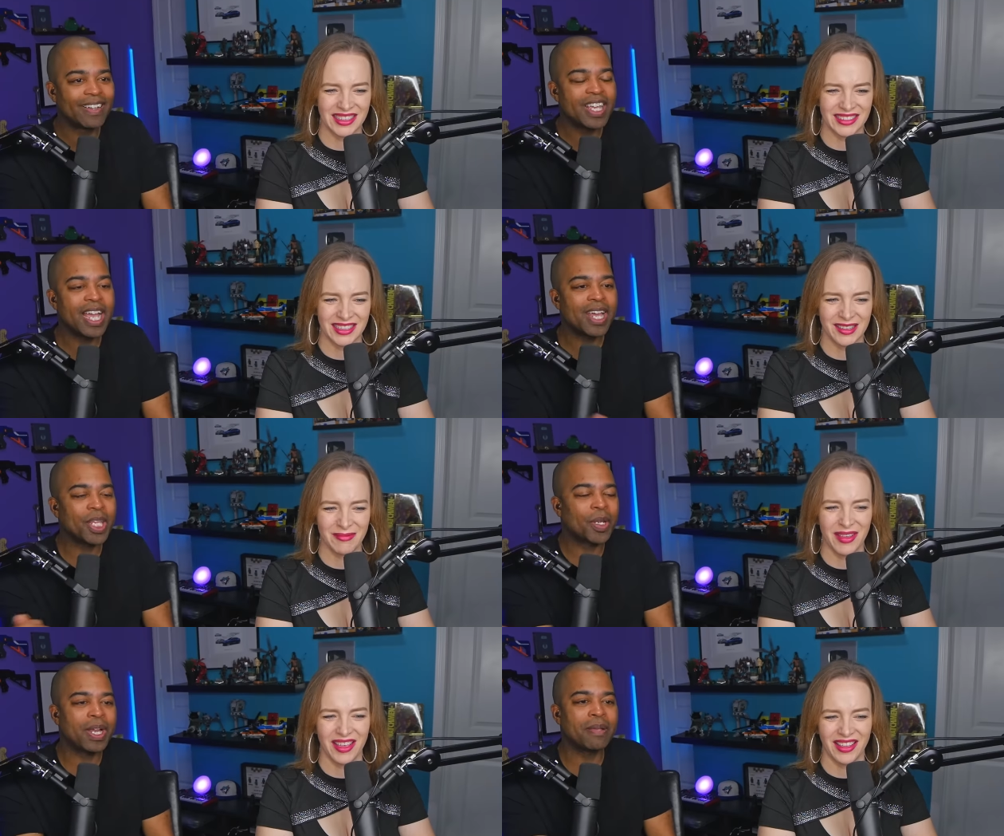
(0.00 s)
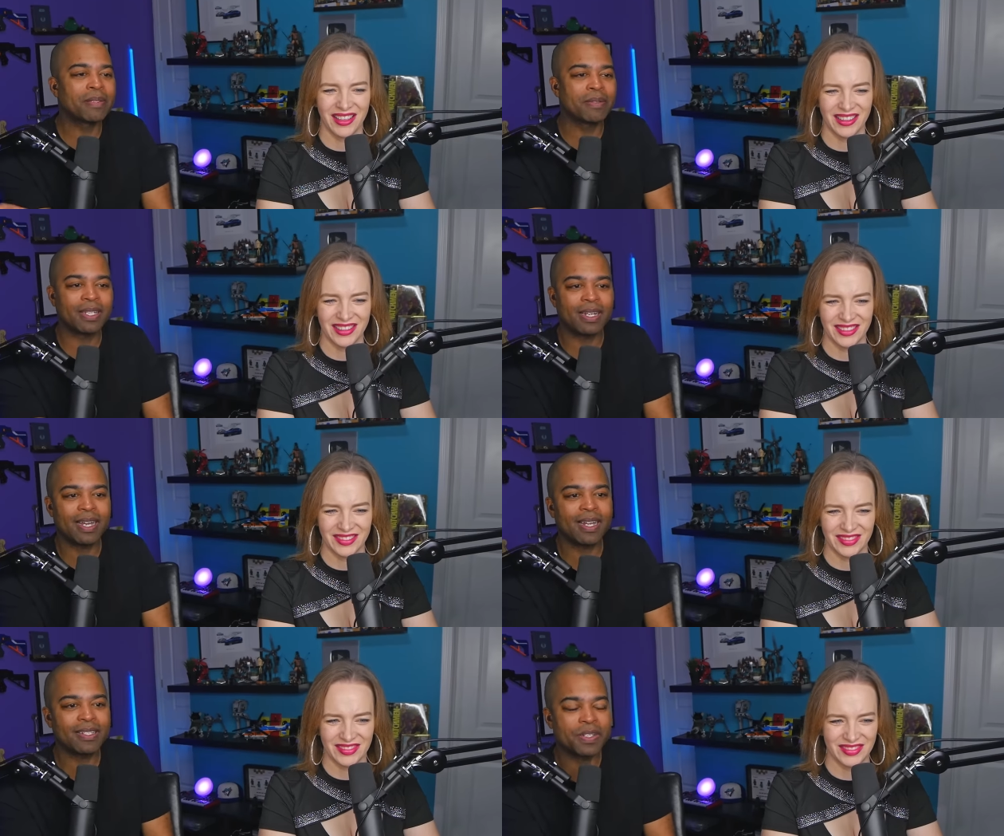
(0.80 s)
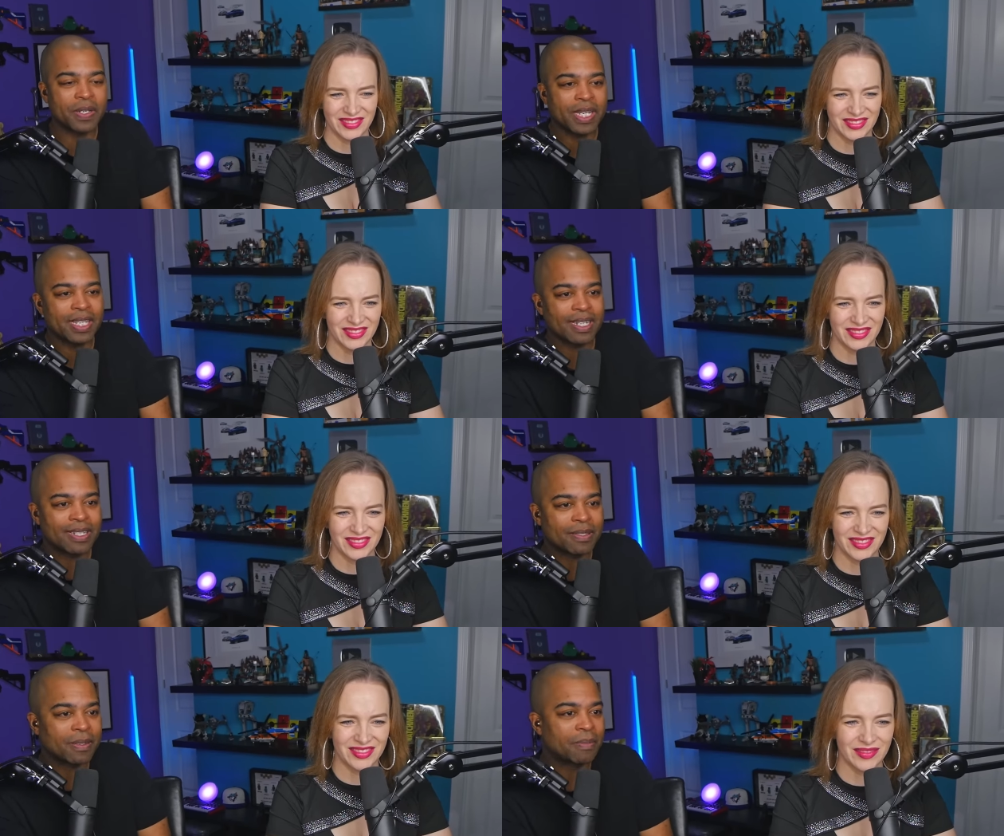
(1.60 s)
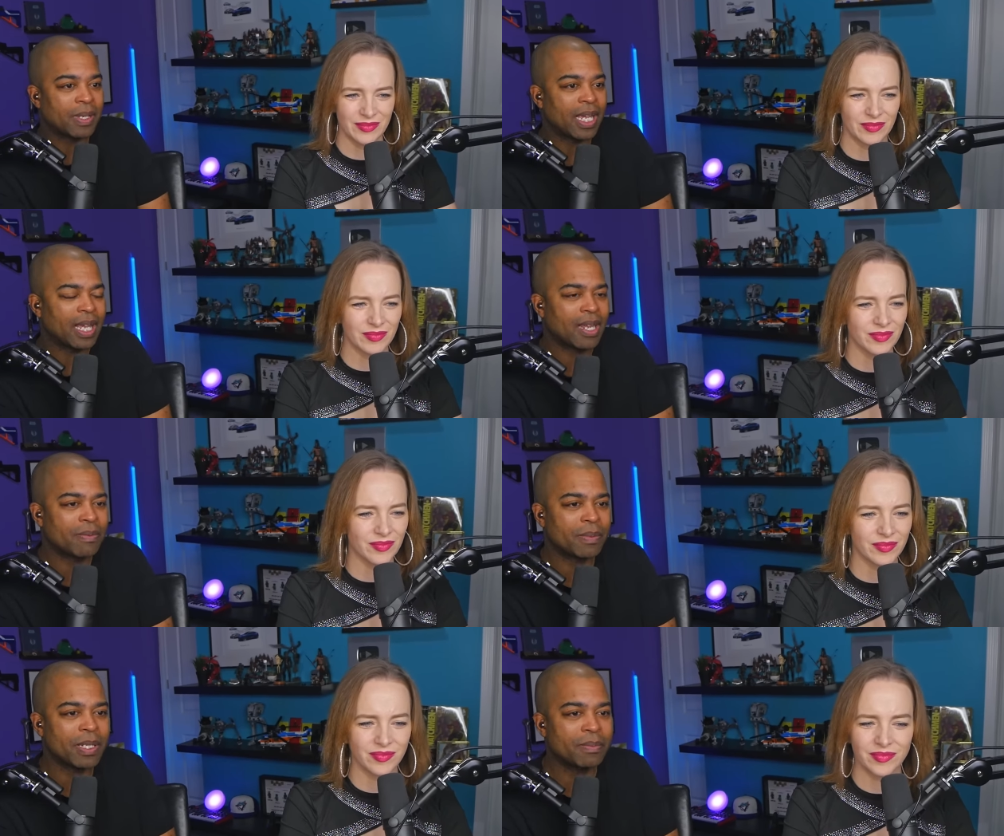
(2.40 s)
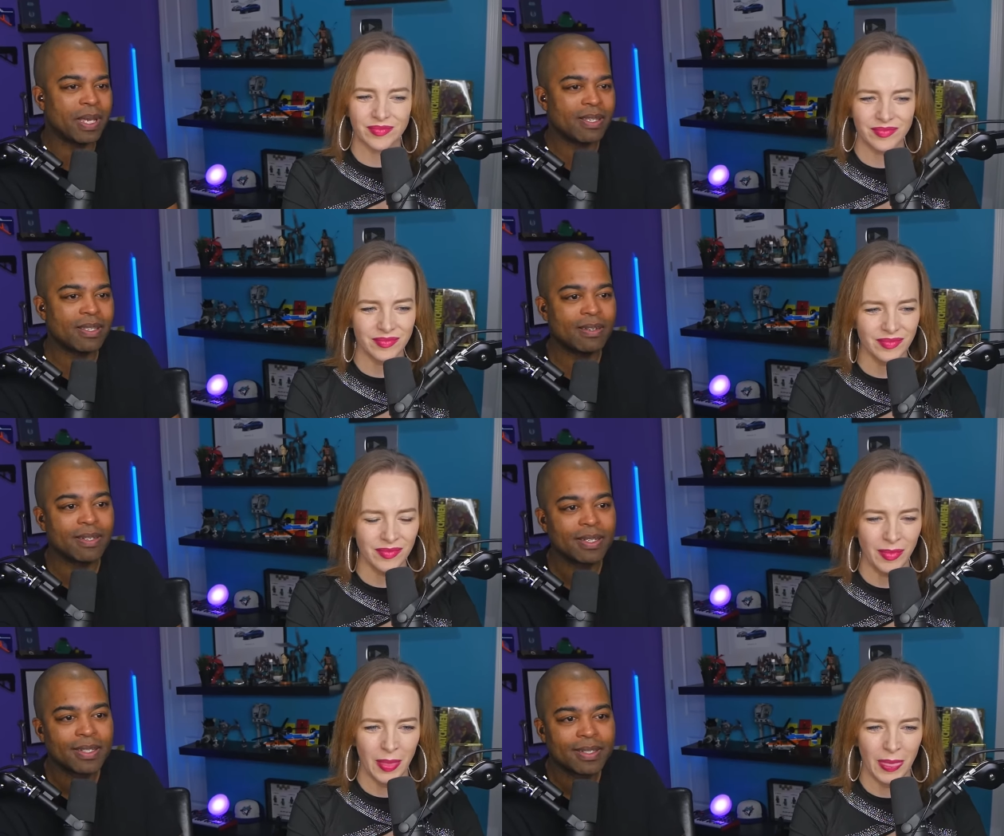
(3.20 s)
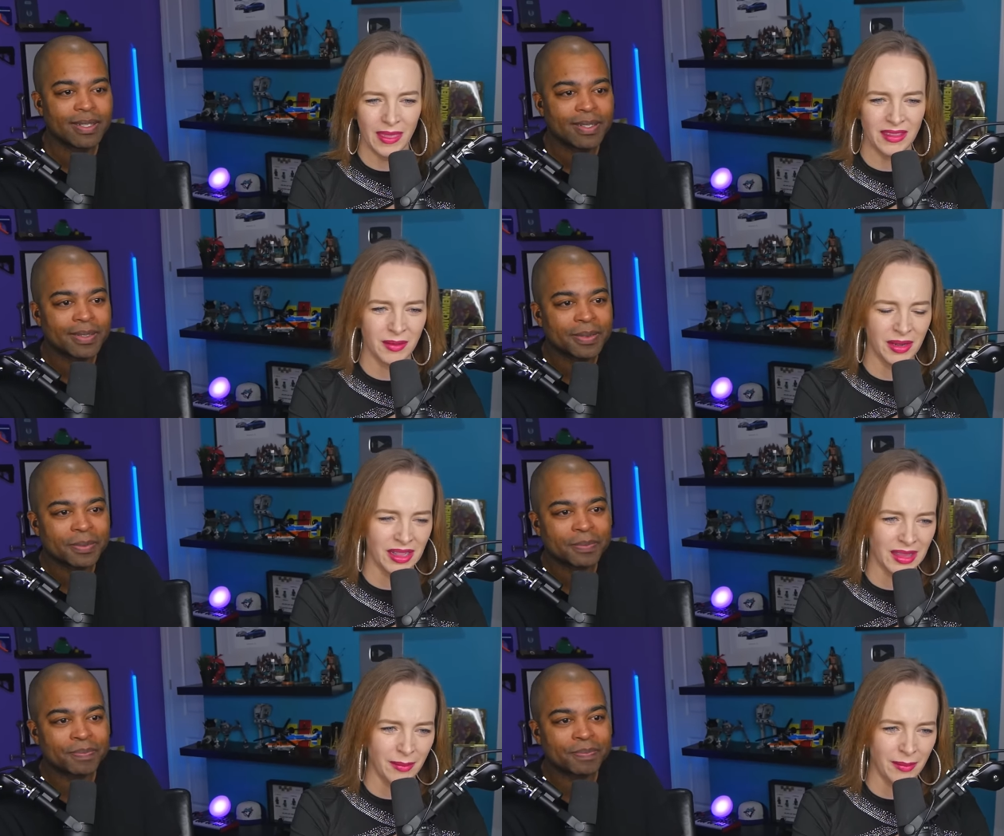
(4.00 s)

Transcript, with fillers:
Speaker 1: kissing him. The craps. He was on a hot streak and then he stole the bag. How did he pass
Speaker 2: out? They were in a